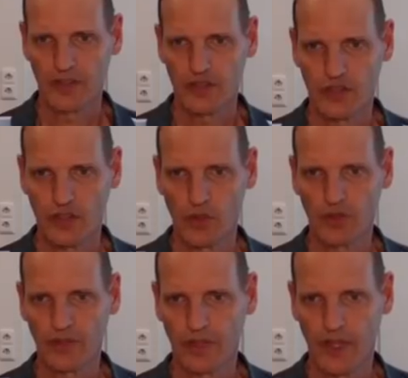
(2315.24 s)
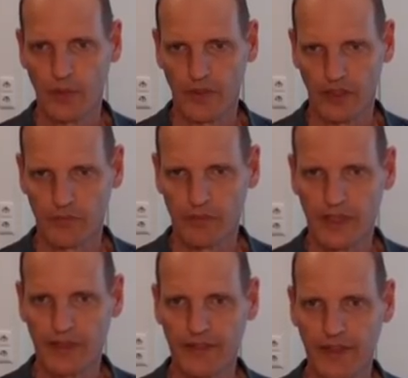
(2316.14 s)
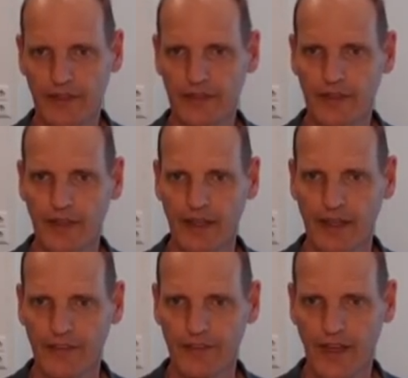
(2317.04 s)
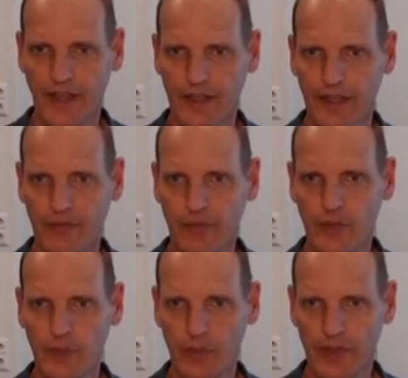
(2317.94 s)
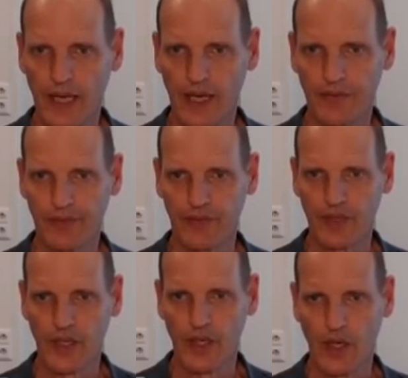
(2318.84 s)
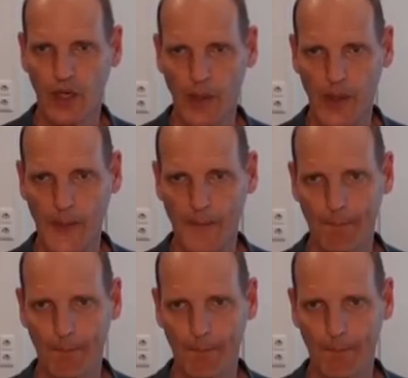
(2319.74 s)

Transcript: shows, what this means is that if we would have a